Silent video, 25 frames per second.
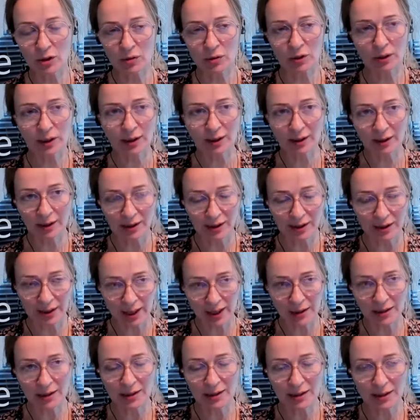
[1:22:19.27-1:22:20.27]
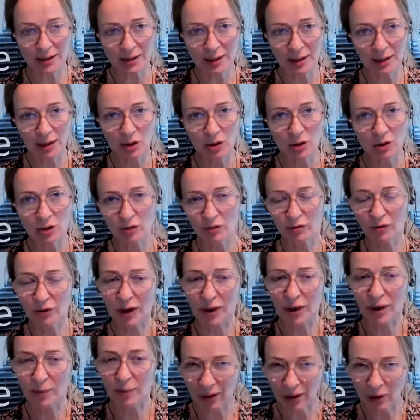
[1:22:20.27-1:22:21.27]
and I think that is sort of
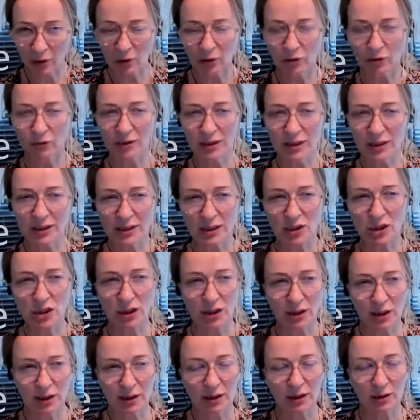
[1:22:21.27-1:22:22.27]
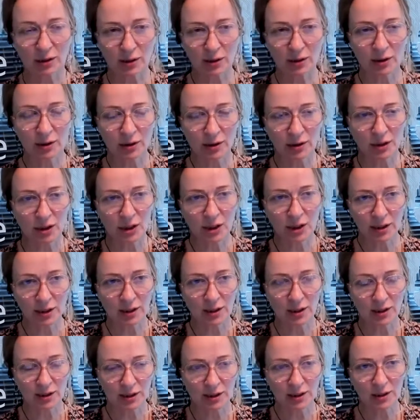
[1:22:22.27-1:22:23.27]
coming out of this China
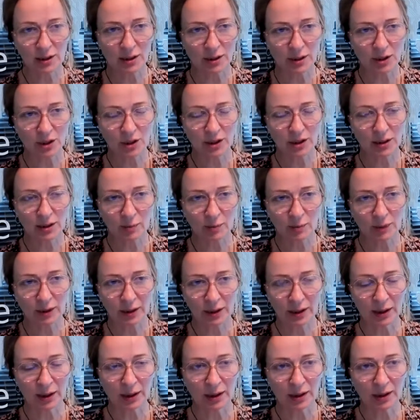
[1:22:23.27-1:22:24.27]
discussion at the beginning.